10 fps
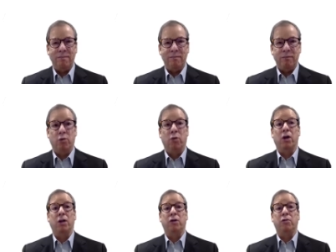The
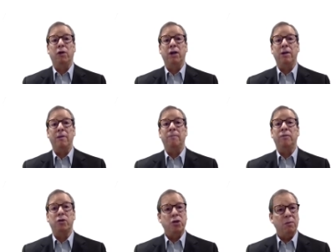royal decree
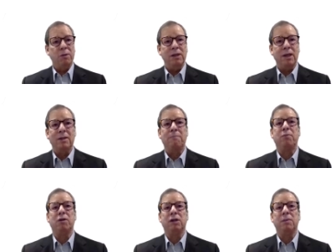determines that the
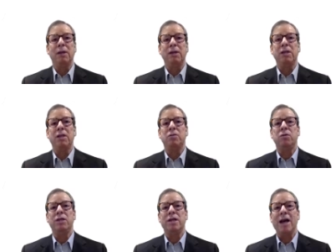possibility to
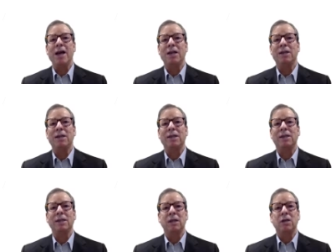deny access
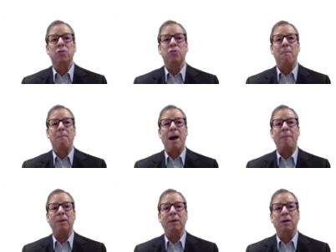to a
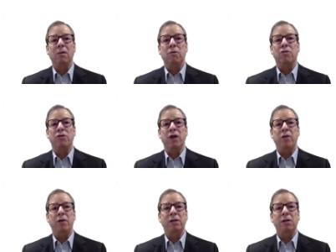MAP when there
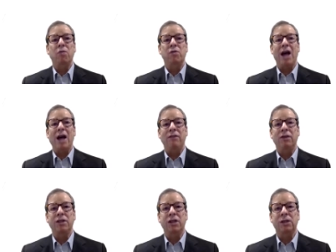is no
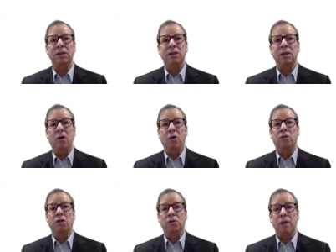divergence or
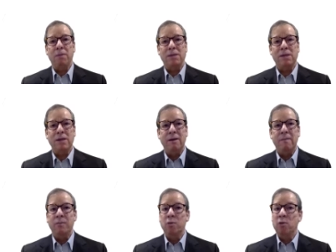discrepancy
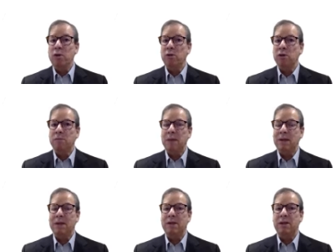with the
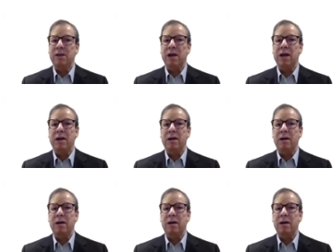respective DTA,